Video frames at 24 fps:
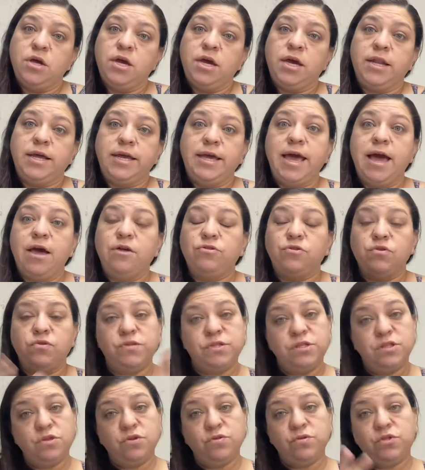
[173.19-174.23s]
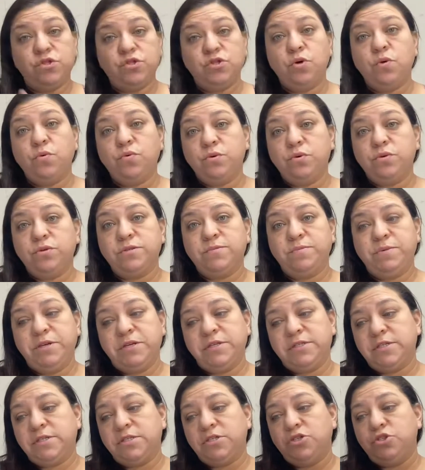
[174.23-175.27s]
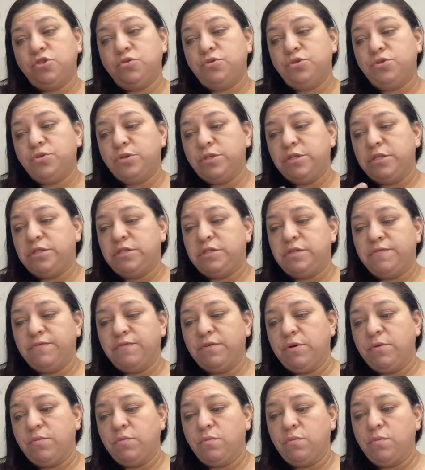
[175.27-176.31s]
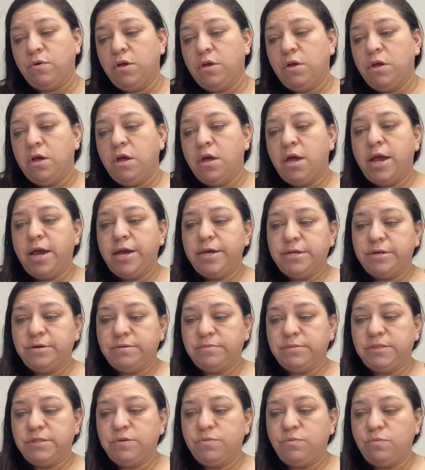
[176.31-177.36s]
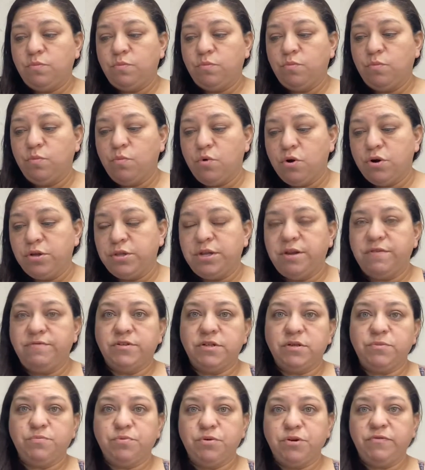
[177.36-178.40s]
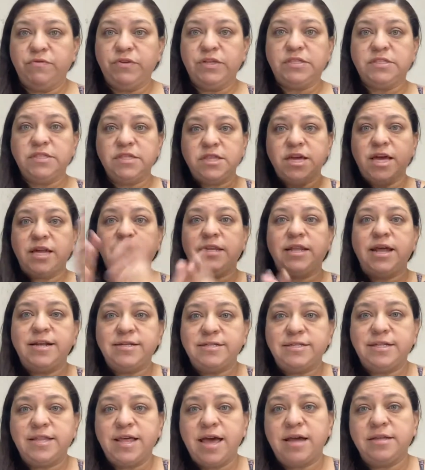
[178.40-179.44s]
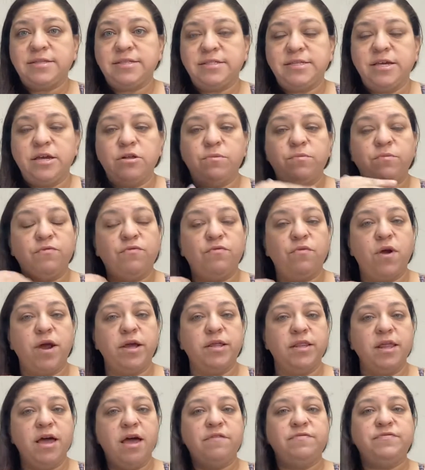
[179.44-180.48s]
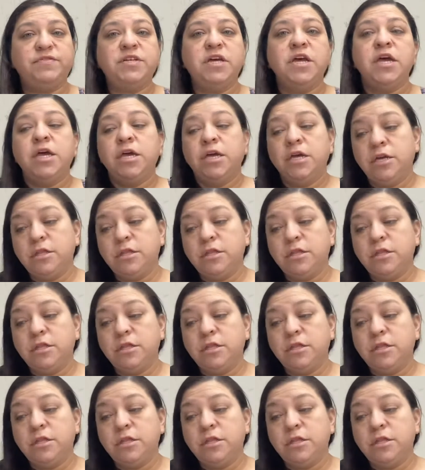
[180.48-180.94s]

And I count those in those totals because it's usually different items and work that I've done previously that led to that sale before I left in the